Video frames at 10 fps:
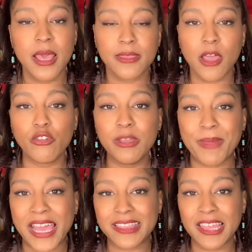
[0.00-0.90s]
The only
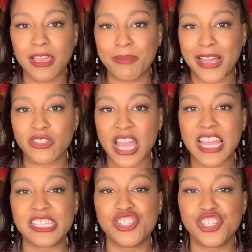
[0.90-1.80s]
bad thing about that
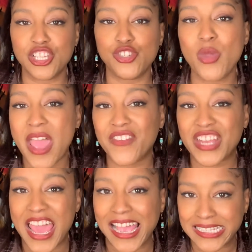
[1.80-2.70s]
is should you have an
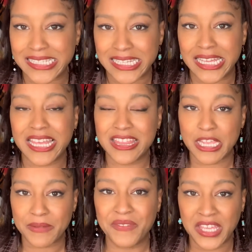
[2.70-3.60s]
accident in
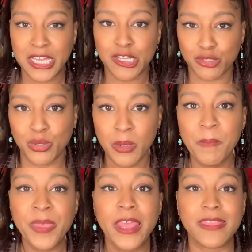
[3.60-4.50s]
their vehicle,
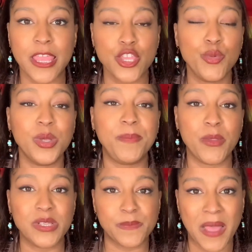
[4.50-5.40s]
then you would be
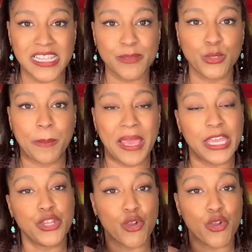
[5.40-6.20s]
responsible to pay your